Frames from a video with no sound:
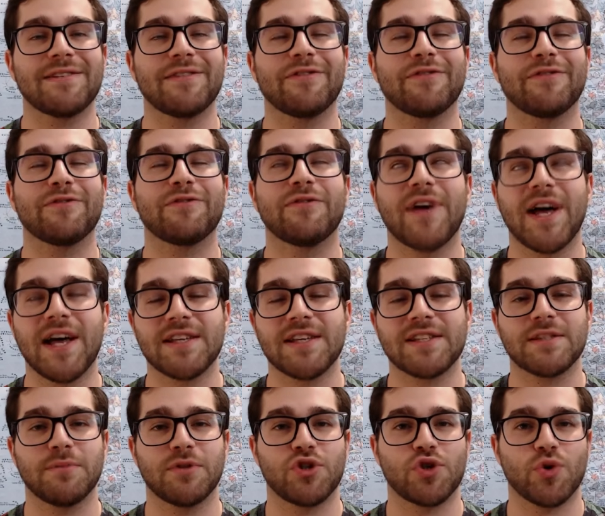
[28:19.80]

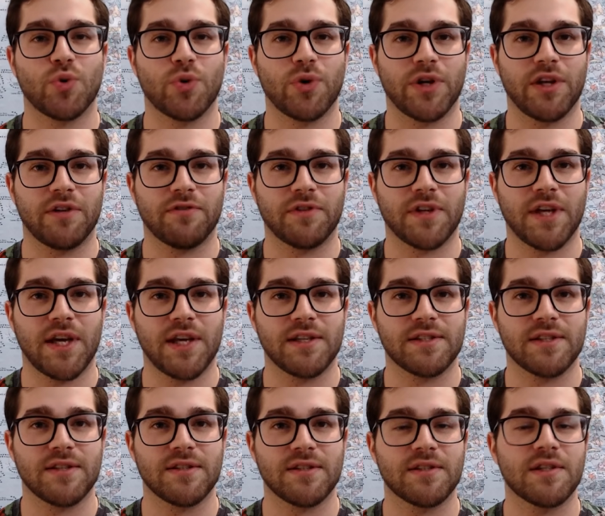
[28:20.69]
vast majority of
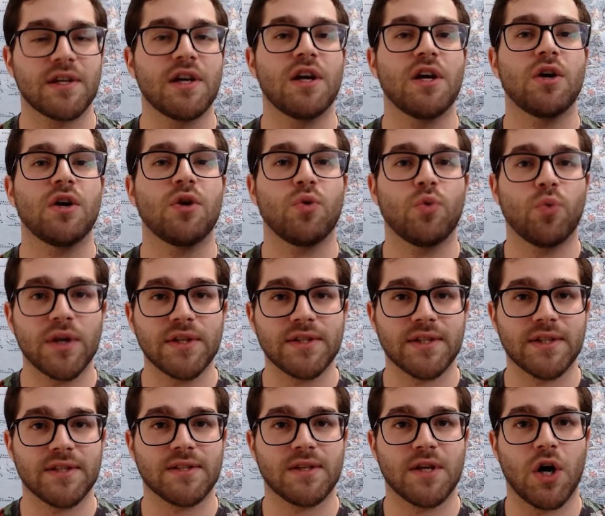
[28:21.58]
cases, once
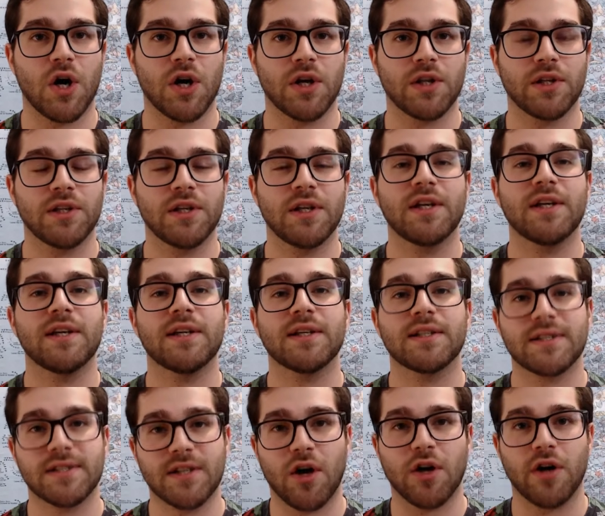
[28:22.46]
it's
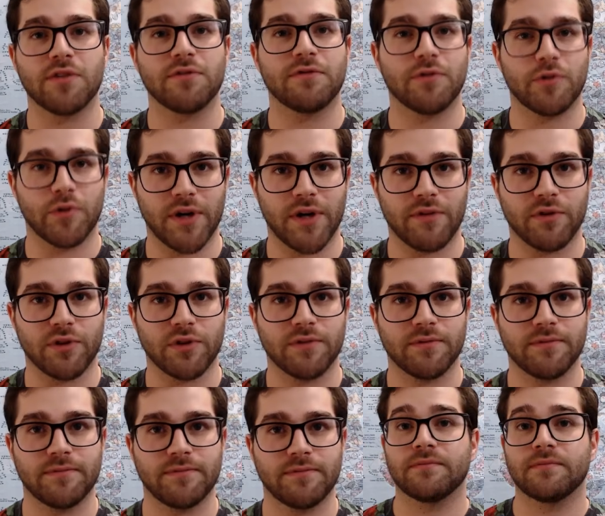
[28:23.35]
gone forever.
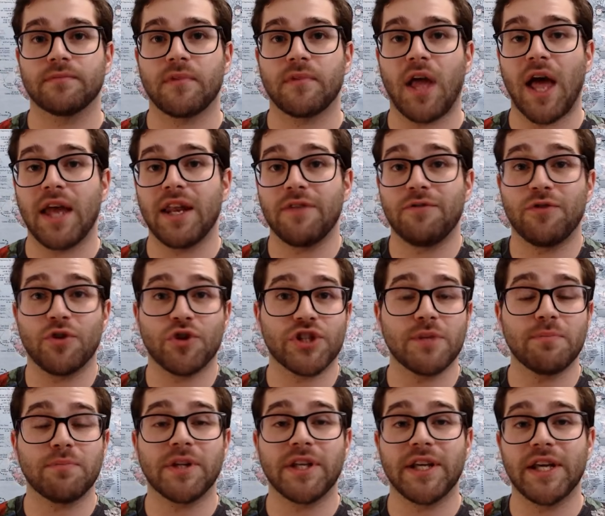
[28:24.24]
And if you're
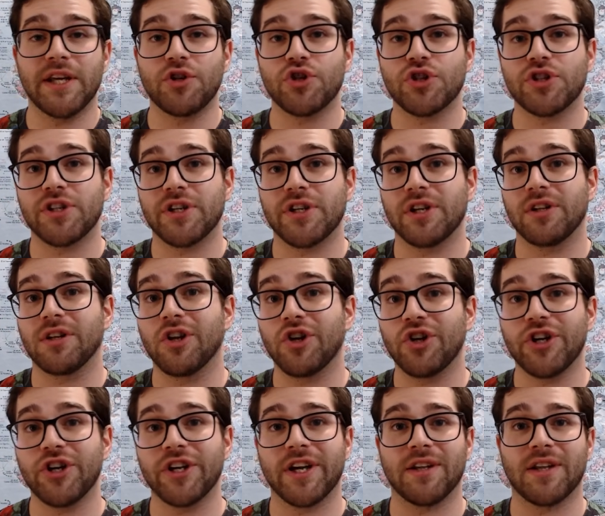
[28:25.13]
simply interested in
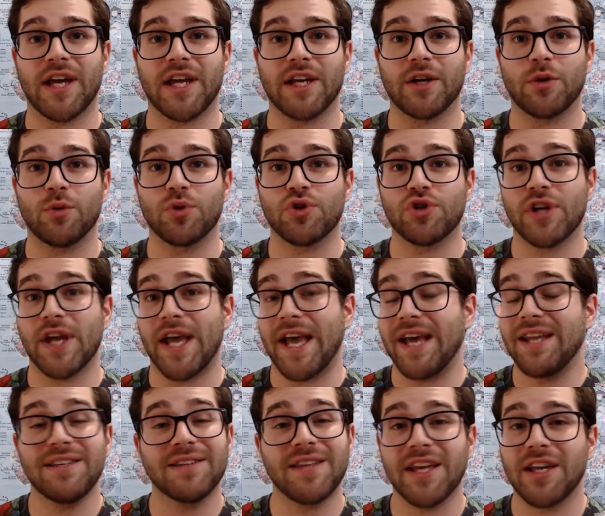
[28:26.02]
learning a language,
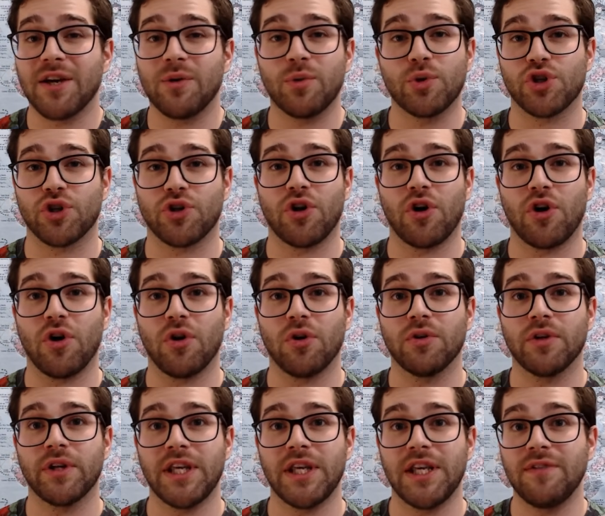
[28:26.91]
any language at
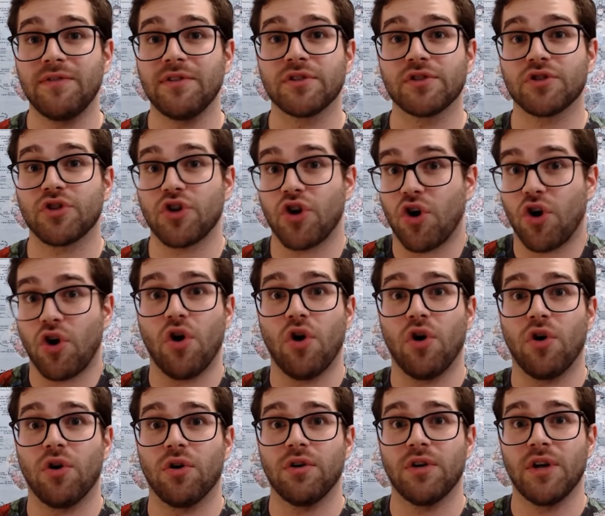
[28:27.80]
all, even
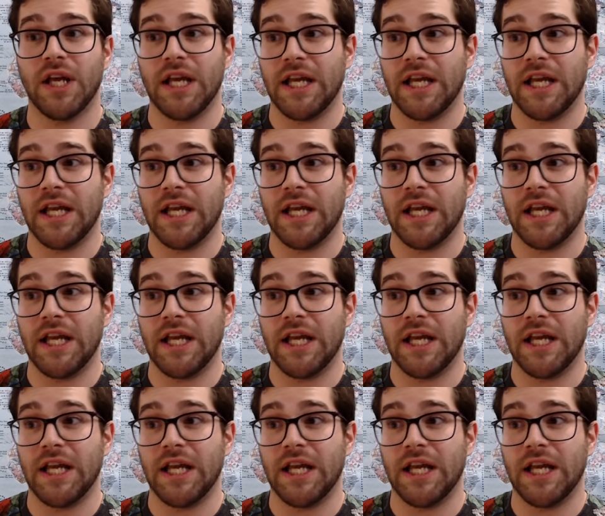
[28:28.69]
Xoon,